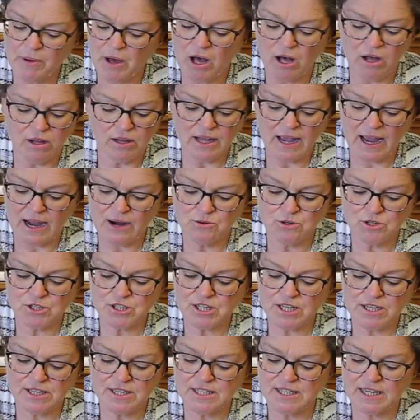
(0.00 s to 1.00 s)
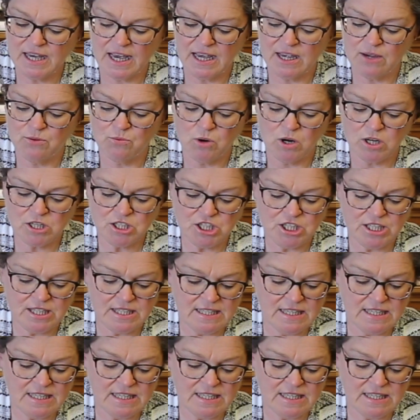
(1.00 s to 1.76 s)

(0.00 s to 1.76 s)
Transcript: all hours of the day watching